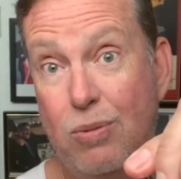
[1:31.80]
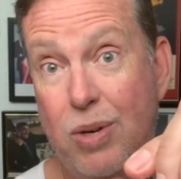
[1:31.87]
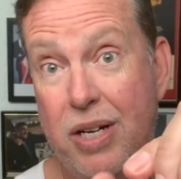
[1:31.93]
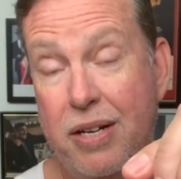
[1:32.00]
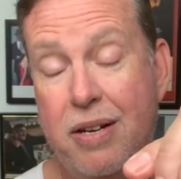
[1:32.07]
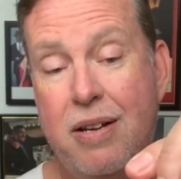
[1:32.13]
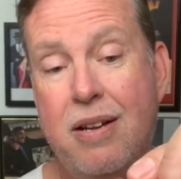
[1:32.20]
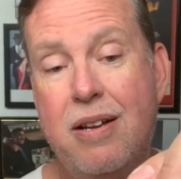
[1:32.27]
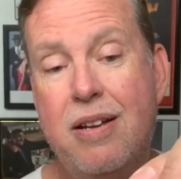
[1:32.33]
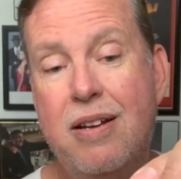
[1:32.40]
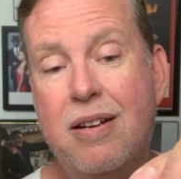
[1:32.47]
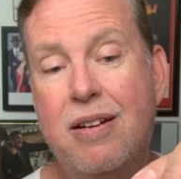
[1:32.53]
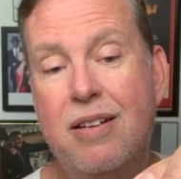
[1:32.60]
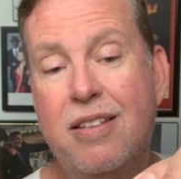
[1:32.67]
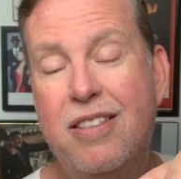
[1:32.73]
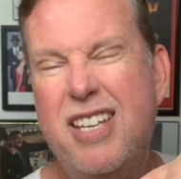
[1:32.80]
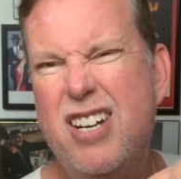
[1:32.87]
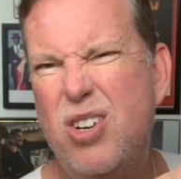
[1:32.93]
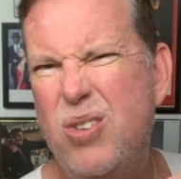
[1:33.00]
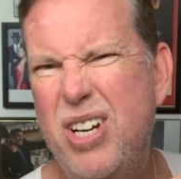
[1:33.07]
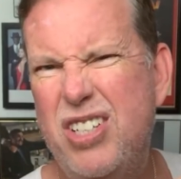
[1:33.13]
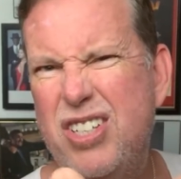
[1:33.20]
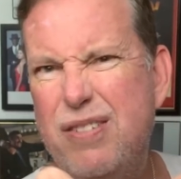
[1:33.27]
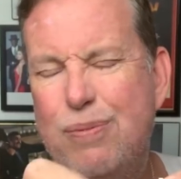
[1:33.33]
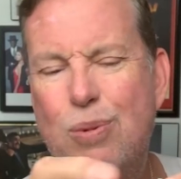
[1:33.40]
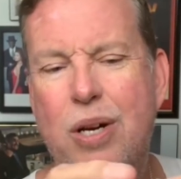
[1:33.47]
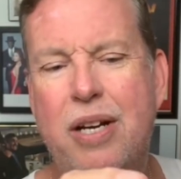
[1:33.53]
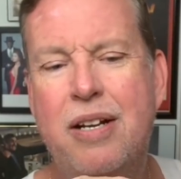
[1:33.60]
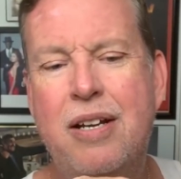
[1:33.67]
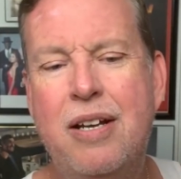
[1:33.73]
one, the aggressive
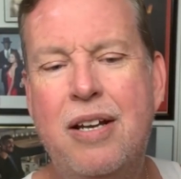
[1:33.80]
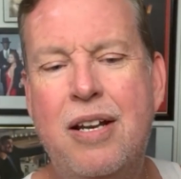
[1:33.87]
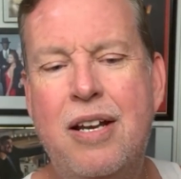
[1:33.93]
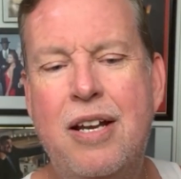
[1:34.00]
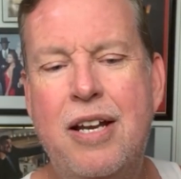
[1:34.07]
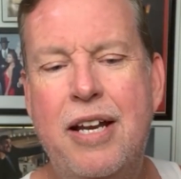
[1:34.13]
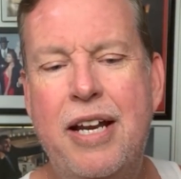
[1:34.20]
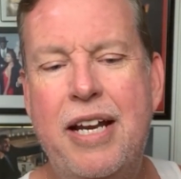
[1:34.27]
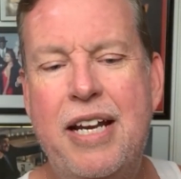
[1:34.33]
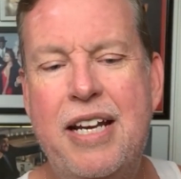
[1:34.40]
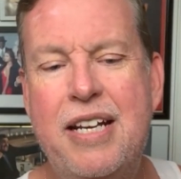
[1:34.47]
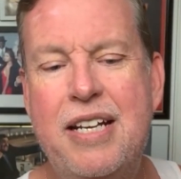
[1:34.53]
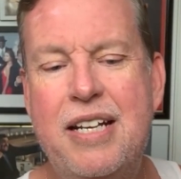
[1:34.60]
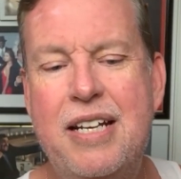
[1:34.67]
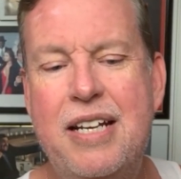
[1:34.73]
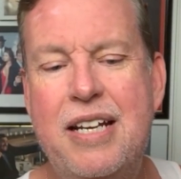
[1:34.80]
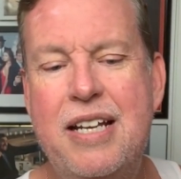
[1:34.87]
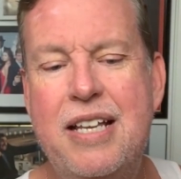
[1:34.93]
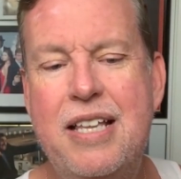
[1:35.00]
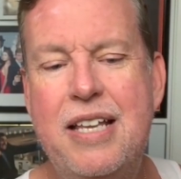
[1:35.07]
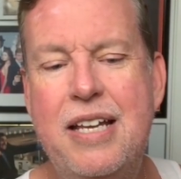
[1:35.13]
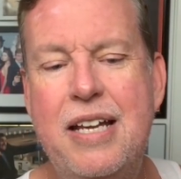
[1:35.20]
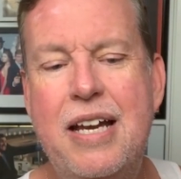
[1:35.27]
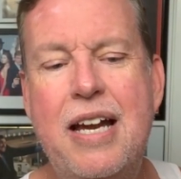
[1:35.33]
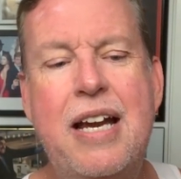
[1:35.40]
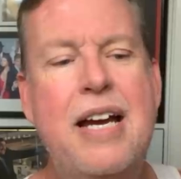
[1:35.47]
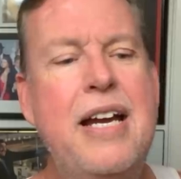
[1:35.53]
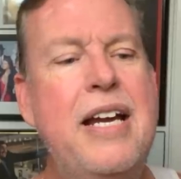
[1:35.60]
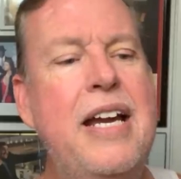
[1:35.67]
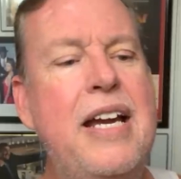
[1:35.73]
one. And
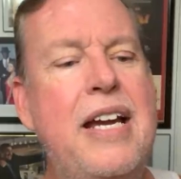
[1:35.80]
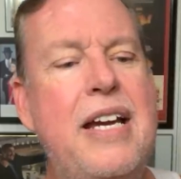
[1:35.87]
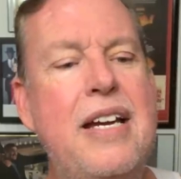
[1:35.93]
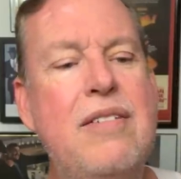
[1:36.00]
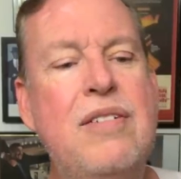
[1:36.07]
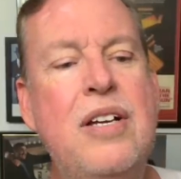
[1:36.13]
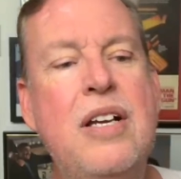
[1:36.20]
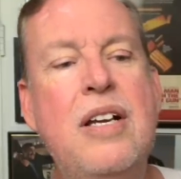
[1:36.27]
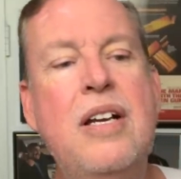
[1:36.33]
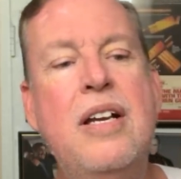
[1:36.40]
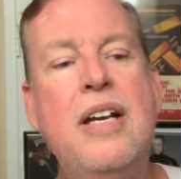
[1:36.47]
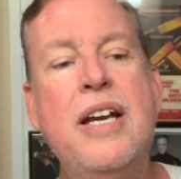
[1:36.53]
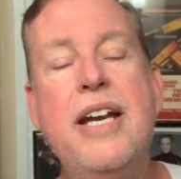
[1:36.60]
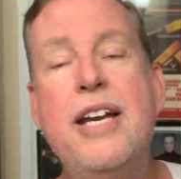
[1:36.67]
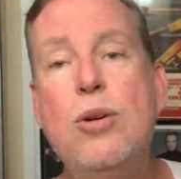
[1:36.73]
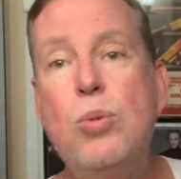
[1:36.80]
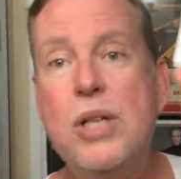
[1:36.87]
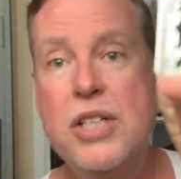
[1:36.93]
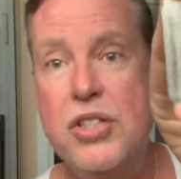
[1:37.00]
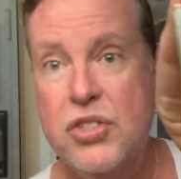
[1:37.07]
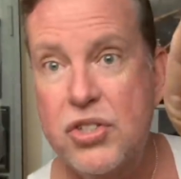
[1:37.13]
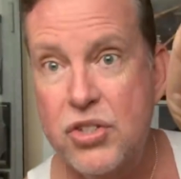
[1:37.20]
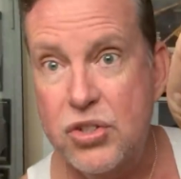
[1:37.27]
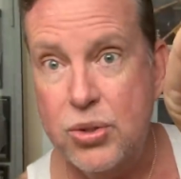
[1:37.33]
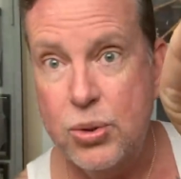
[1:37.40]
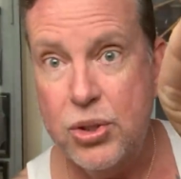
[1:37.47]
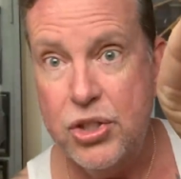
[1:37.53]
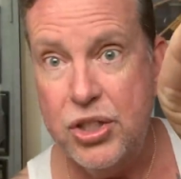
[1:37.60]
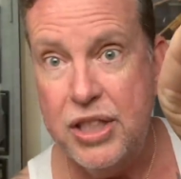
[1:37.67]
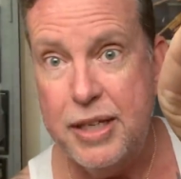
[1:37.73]
I have a Wilkinson
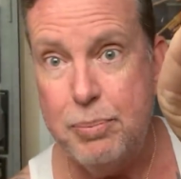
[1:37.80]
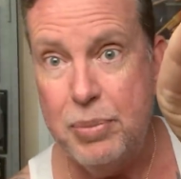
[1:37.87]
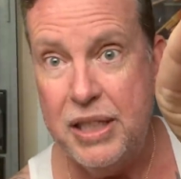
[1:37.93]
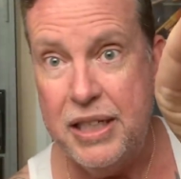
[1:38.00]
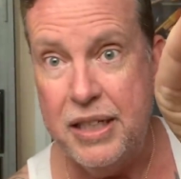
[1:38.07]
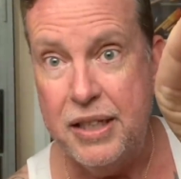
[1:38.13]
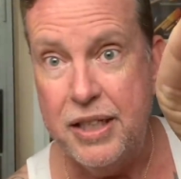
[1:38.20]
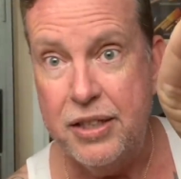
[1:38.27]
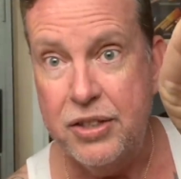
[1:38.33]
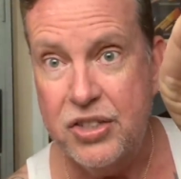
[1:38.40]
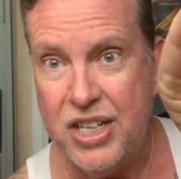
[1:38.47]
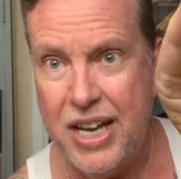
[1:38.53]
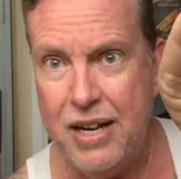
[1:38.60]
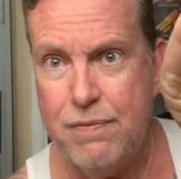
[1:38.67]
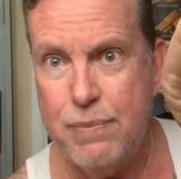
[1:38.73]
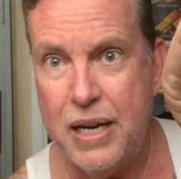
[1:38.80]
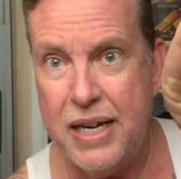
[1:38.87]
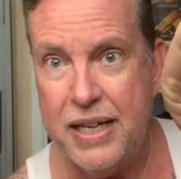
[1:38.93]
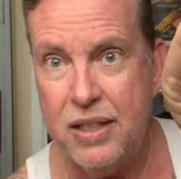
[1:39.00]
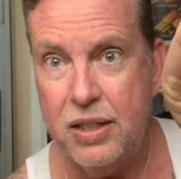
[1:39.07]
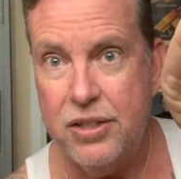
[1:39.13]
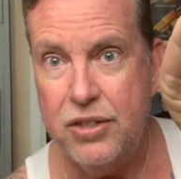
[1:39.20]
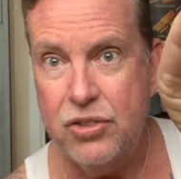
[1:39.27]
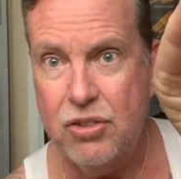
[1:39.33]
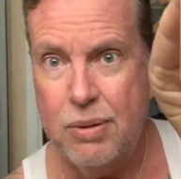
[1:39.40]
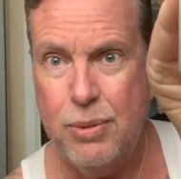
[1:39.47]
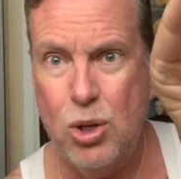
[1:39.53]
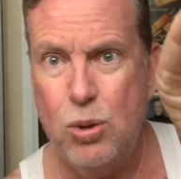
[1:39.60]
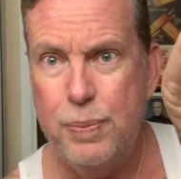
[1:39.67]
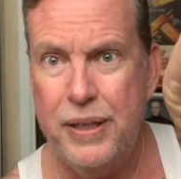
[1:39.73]
Sword Gillette blade in there. It's kind of mild, so I'm
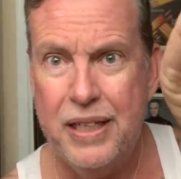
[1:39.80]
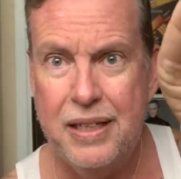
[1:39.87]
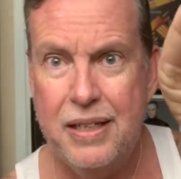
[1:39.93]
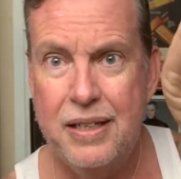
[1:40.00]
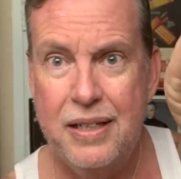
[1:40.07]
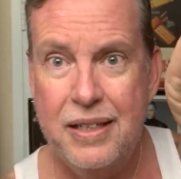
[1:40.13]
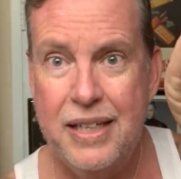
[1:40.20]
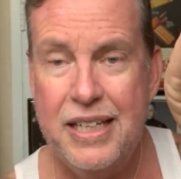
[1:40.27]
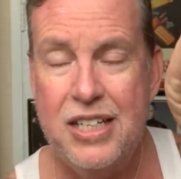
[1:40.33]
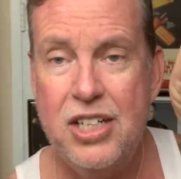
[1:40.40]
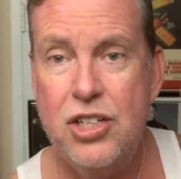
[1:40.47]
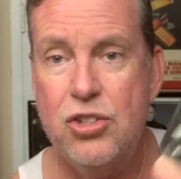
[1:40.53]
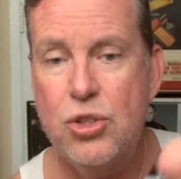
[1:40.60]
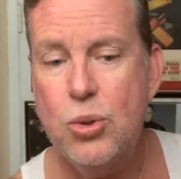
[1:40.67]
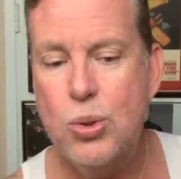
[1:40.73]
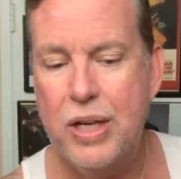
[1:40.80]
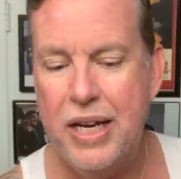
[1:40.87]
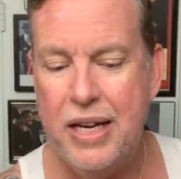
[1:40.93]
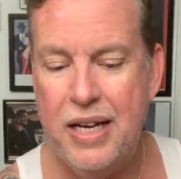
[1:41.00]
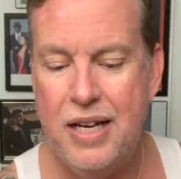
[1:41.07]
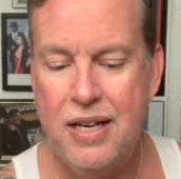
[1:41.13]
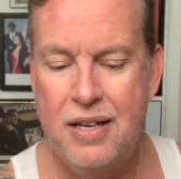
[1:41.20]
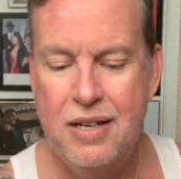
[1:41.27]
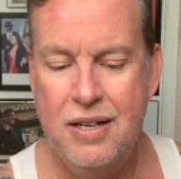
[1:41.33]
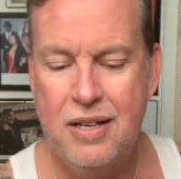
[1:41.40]
hoping that it does okay.